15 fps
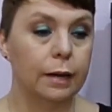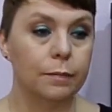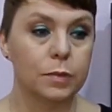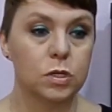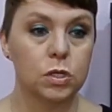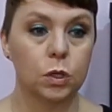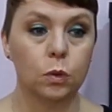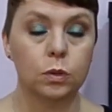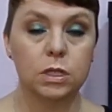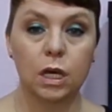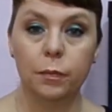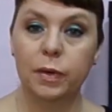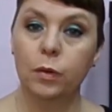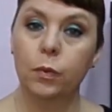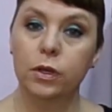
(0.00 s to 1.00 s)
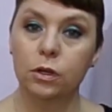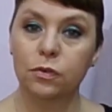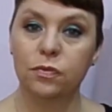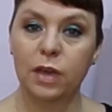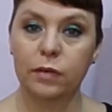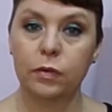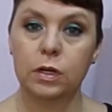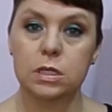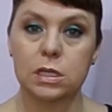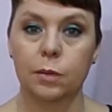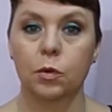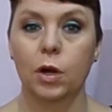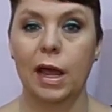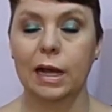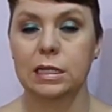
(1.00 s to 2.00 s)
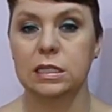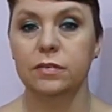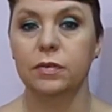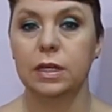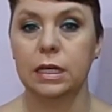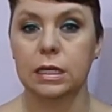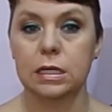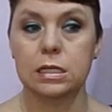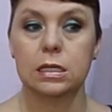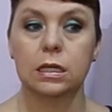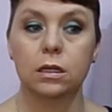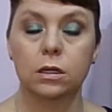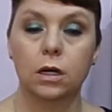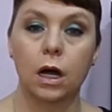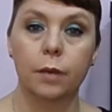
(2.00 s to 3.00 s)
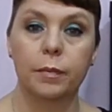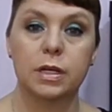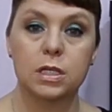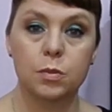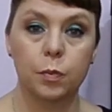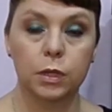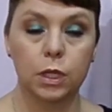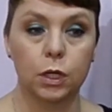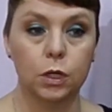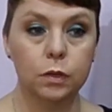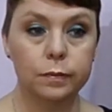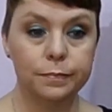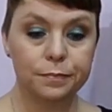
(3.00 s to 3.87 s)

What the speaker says: So tell me what your favorite summer activity is in the comments below.